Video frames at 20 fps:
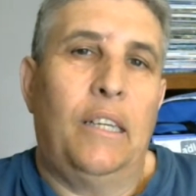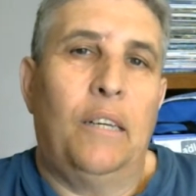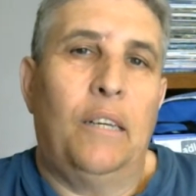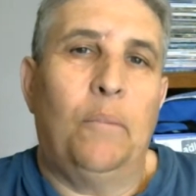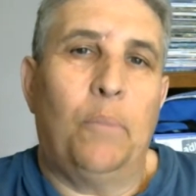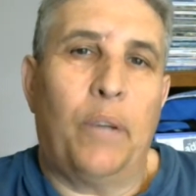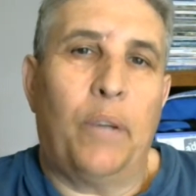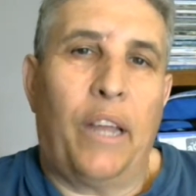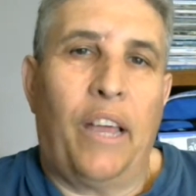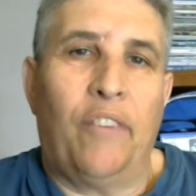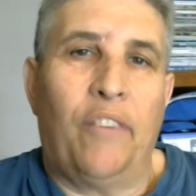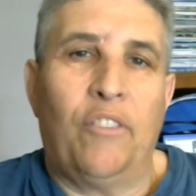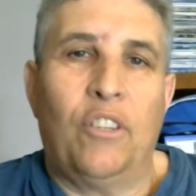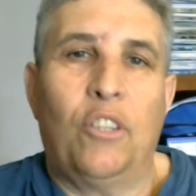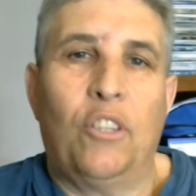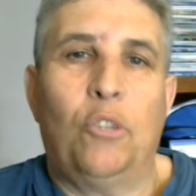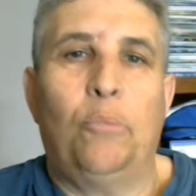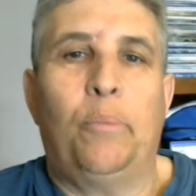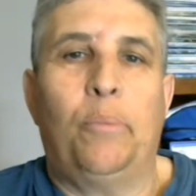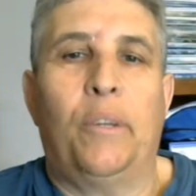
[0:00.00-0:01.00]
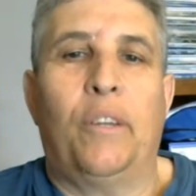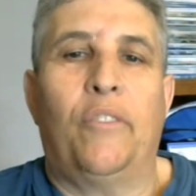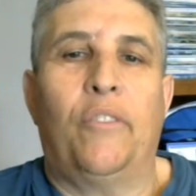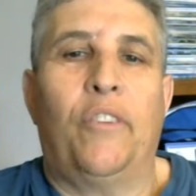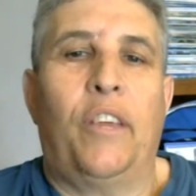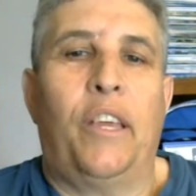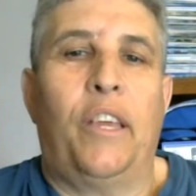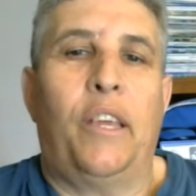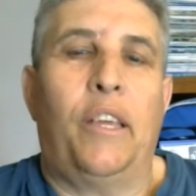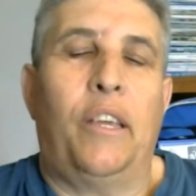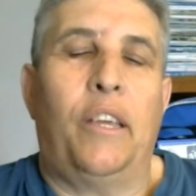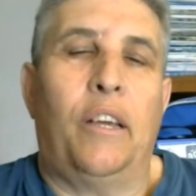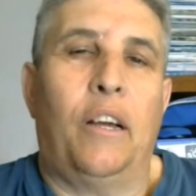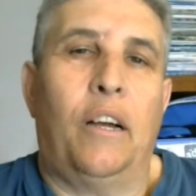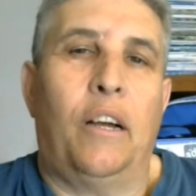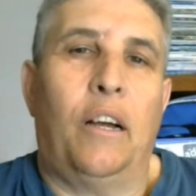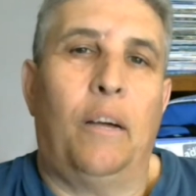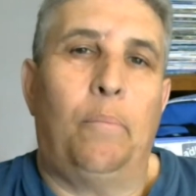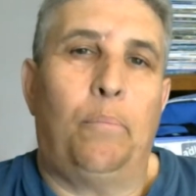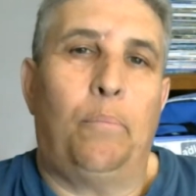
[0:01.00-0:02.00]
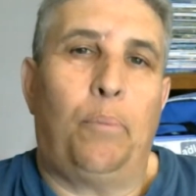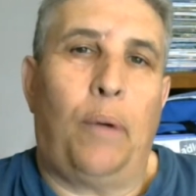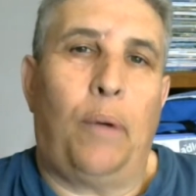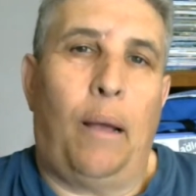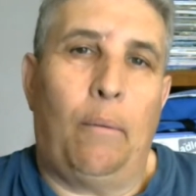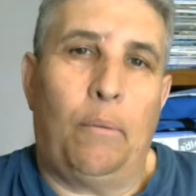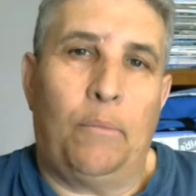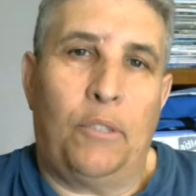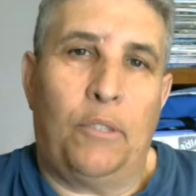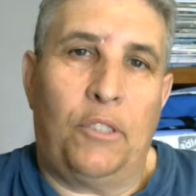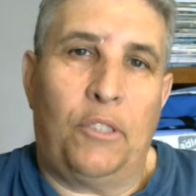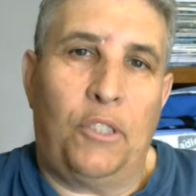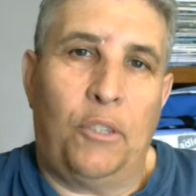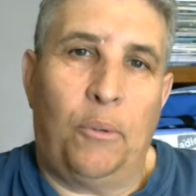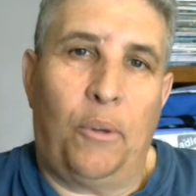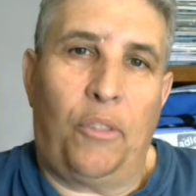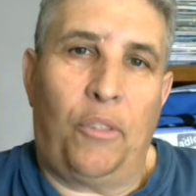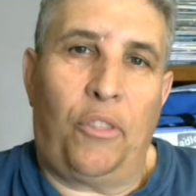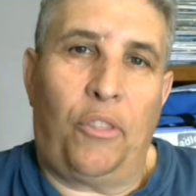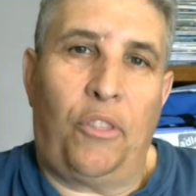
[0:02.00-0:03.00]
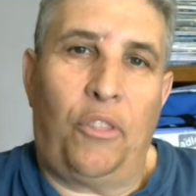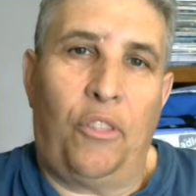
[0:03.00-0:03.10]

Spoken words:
But I have a little bit of a problem to deal with.